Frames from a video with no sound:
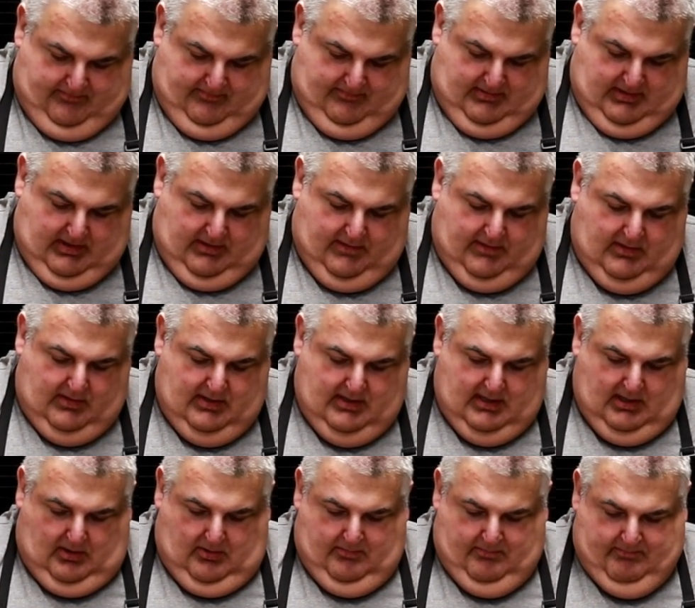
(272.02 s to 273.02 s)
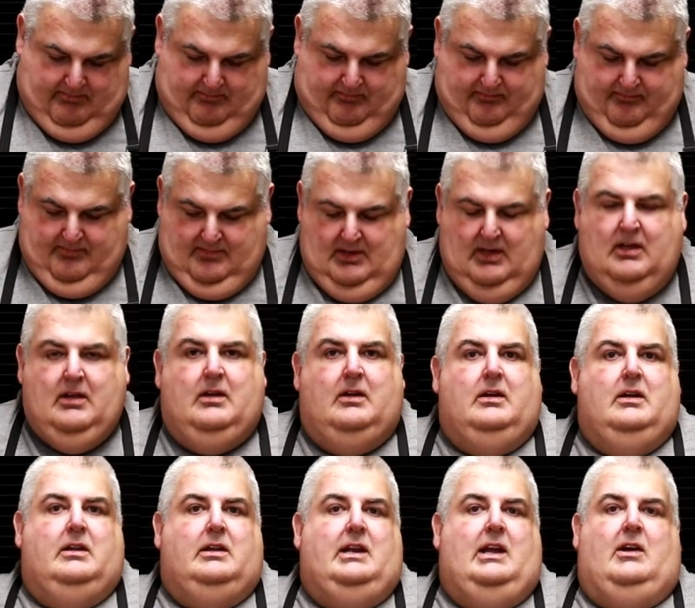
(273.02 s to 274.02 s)
So there you go.
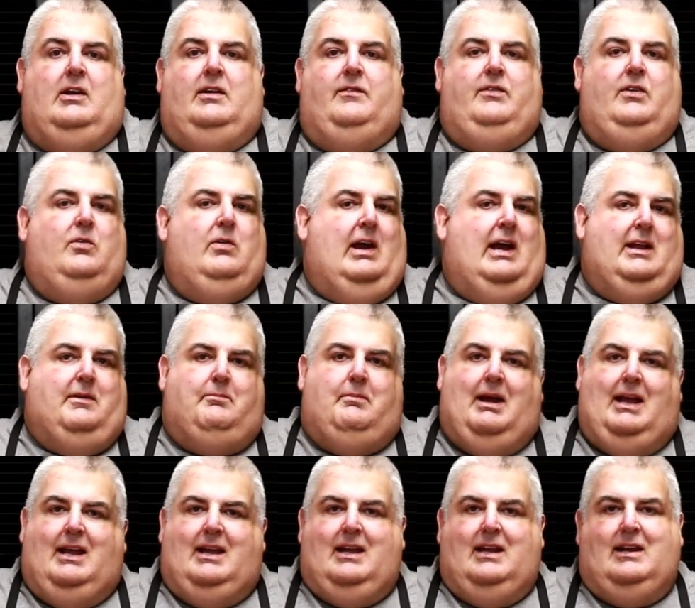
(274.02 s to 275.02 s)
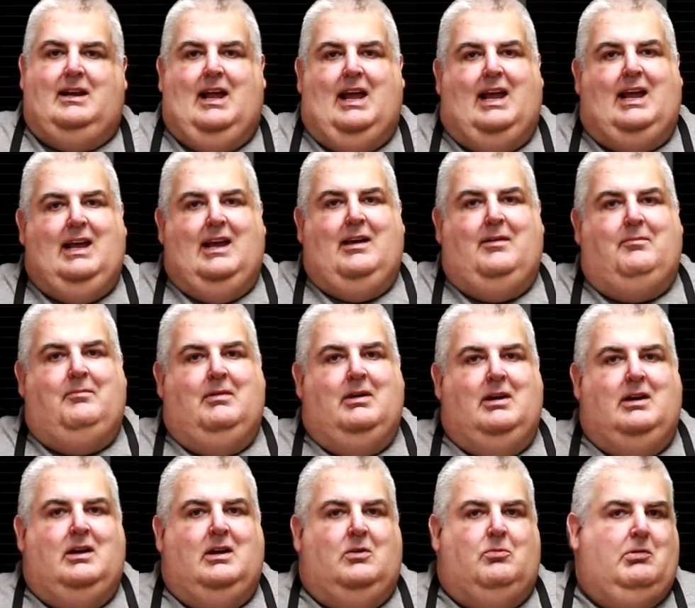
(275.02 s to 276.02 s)
Now, if you had bacon, ham,
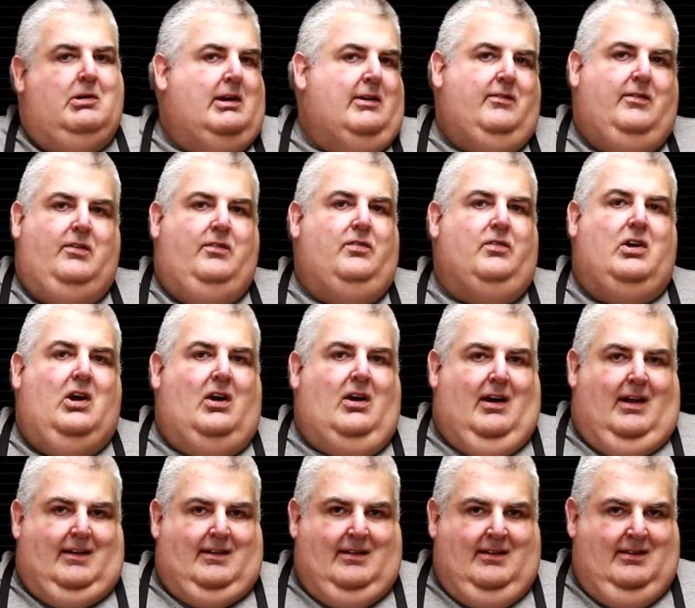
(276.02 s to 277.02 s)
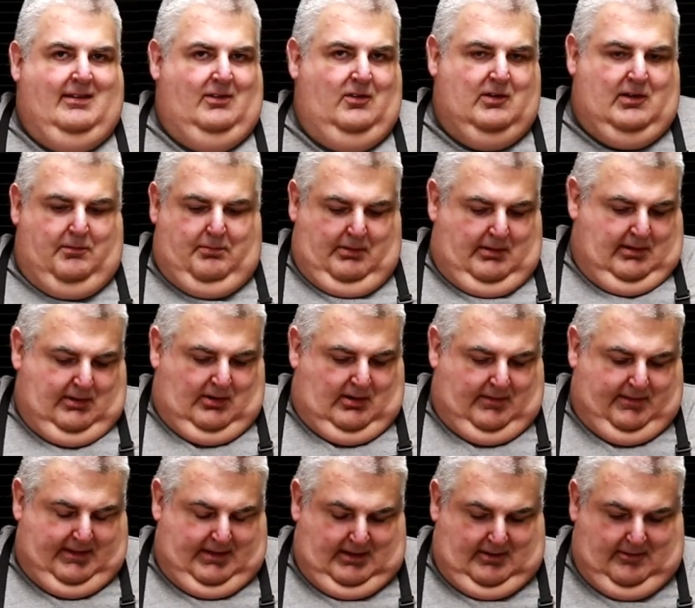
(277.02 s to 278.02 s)
whatever you've got, you could put it
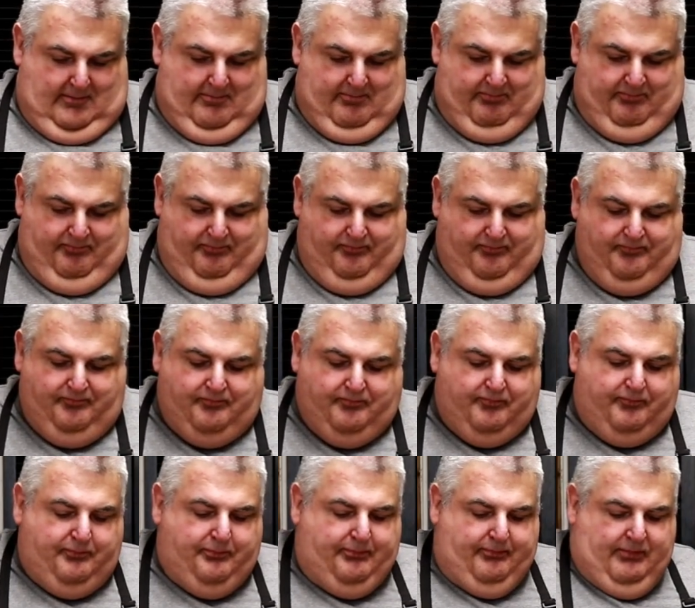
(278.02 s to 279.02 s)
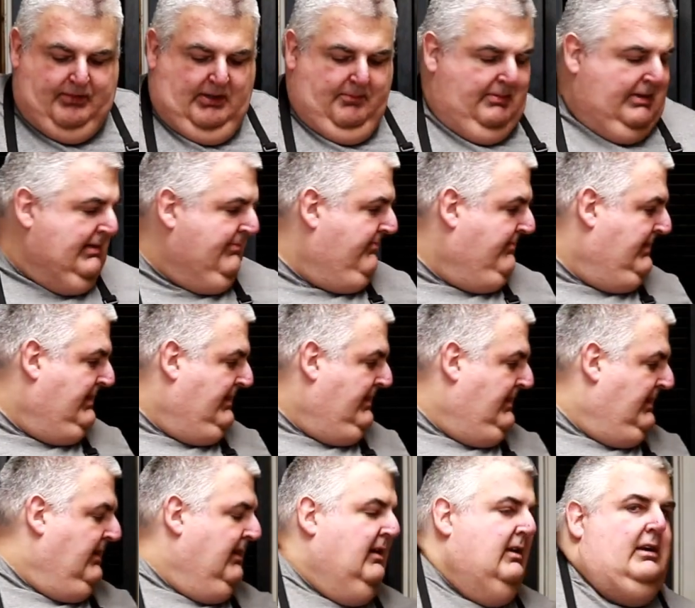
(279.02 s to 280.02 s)
on there. But
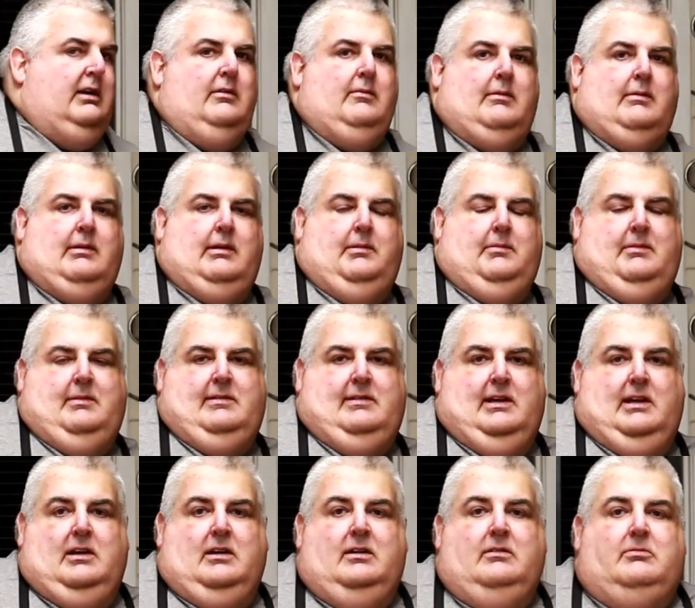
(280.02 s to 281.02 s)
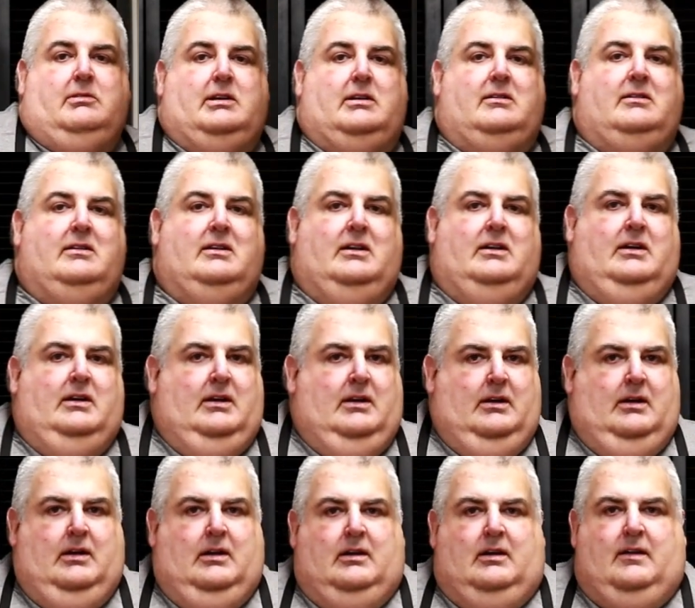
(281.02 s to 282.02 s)
you might be saying, well,
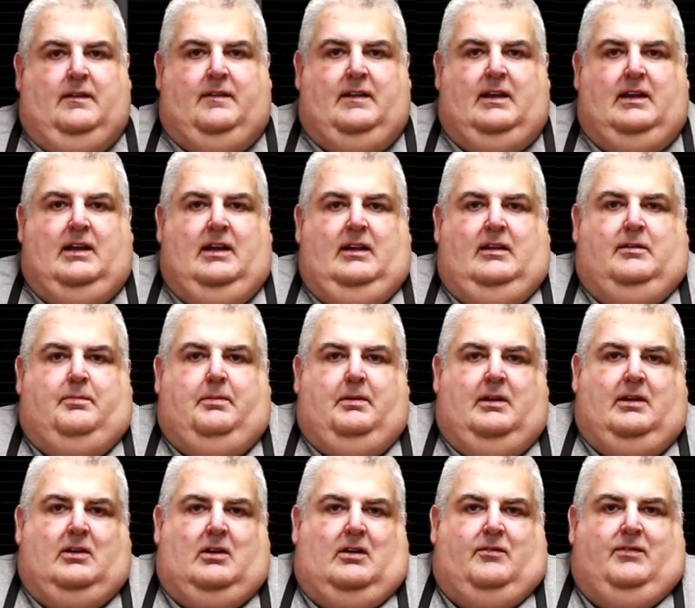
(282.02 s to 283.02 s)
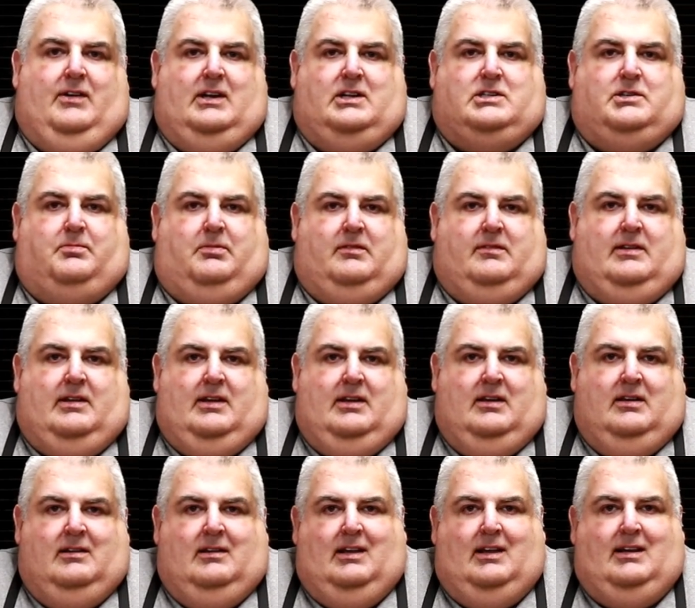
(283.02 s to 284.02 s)
good thing he's putting on vegetables.
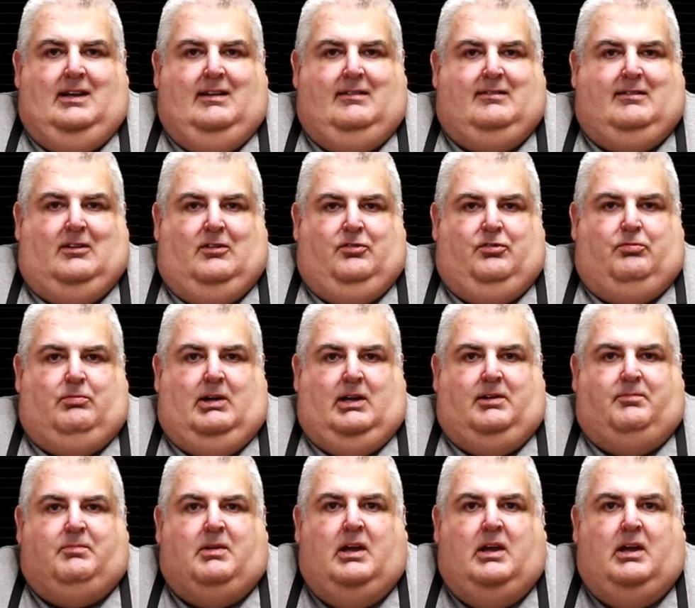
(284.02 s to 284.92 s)
He needs to lose weight.